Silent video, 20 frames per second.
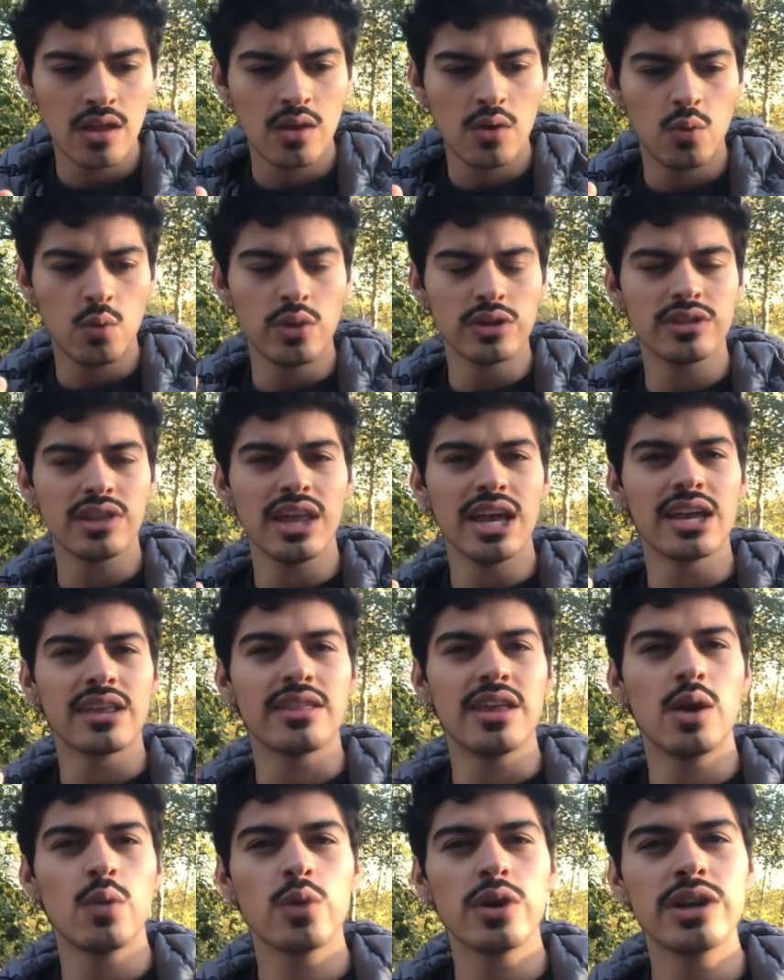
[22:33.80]
with like
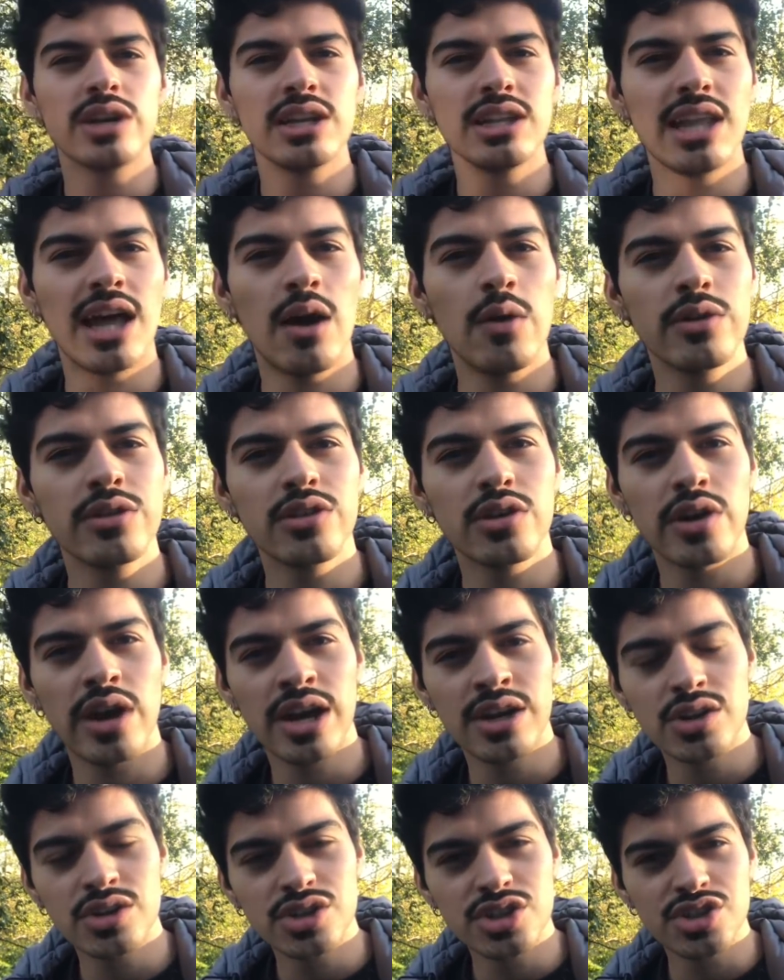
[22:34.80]
they weren't allowing their
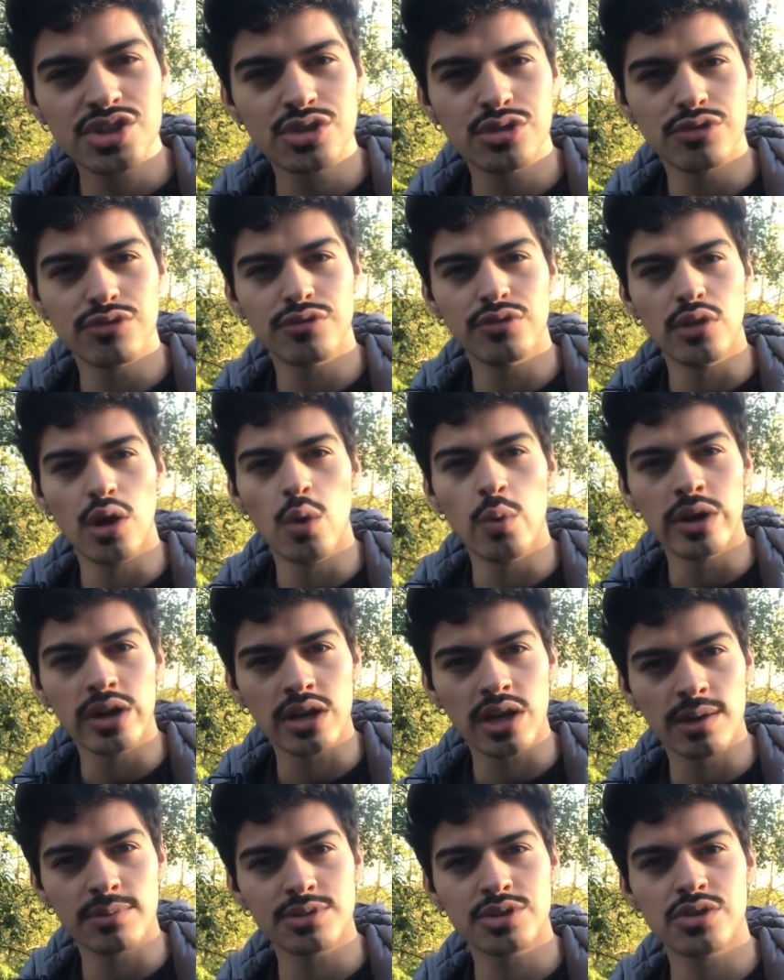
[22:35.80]
energies to flow when it
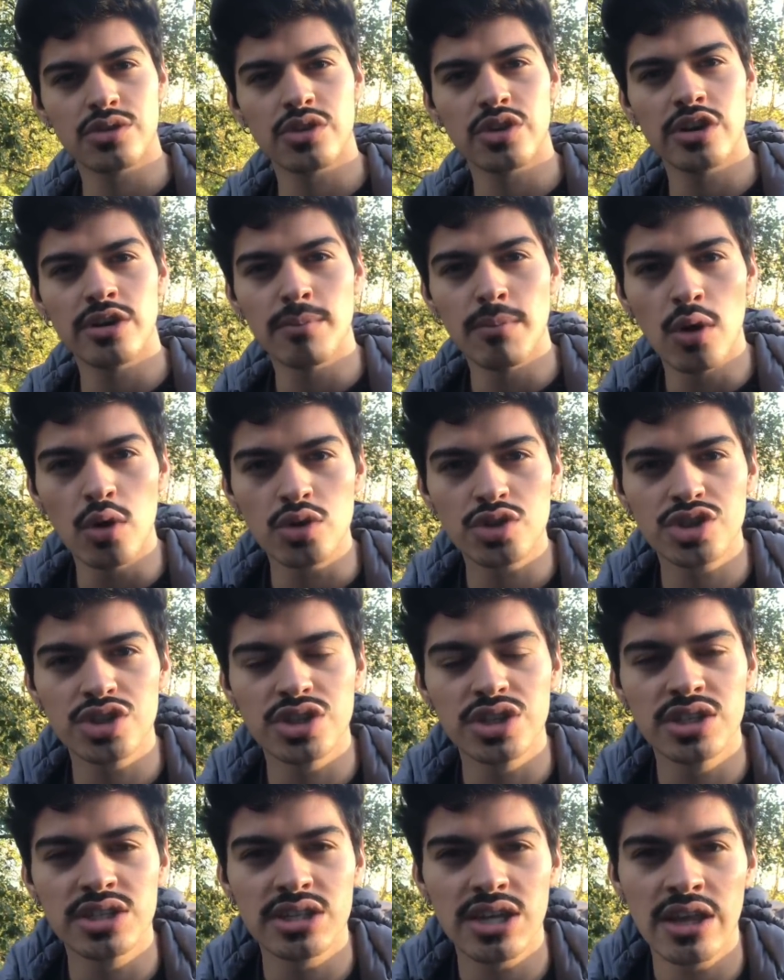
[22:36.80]
comes to their
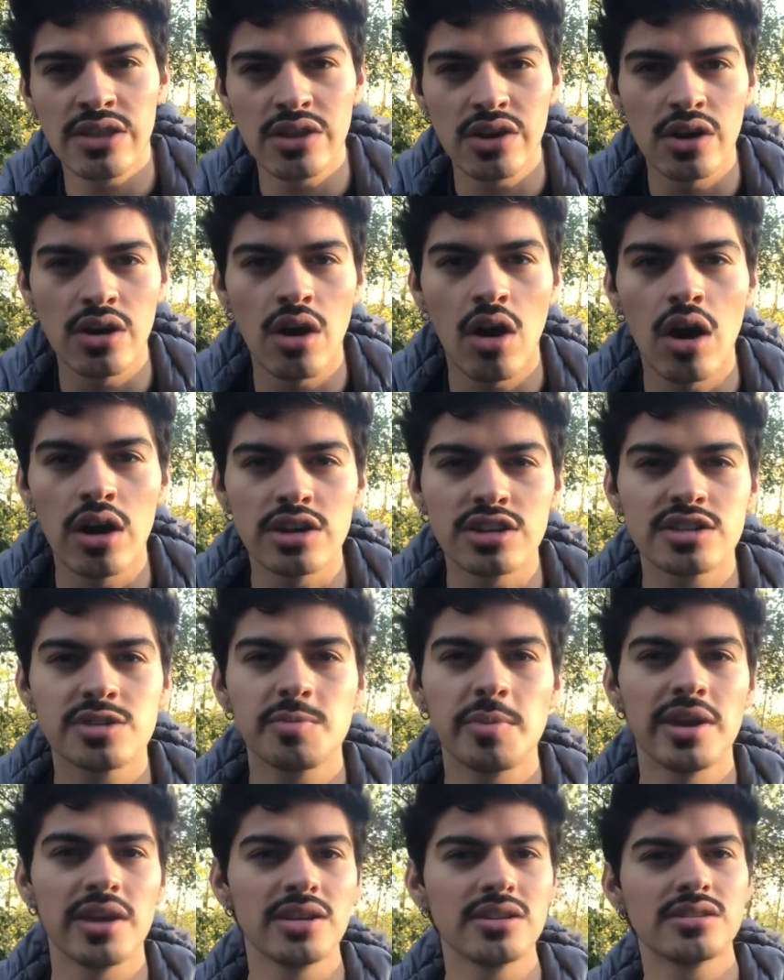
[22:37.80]
emotions and their heart
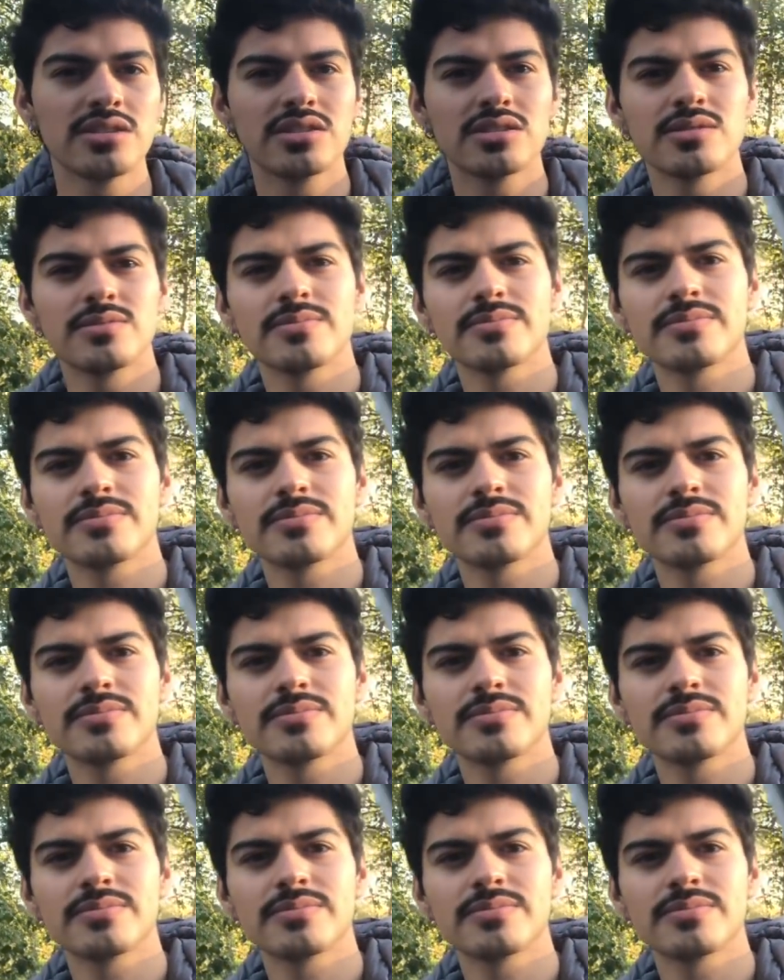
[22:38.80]
space.